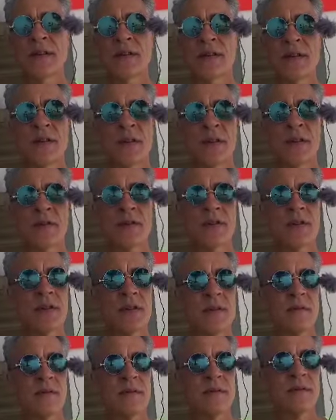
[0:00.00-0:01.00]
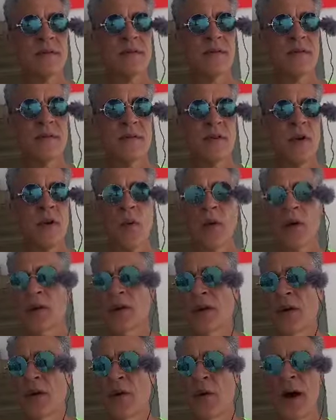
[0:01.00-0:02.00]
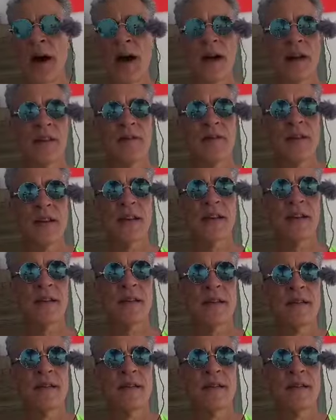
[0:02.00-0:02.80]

So there was nowhere to go out of it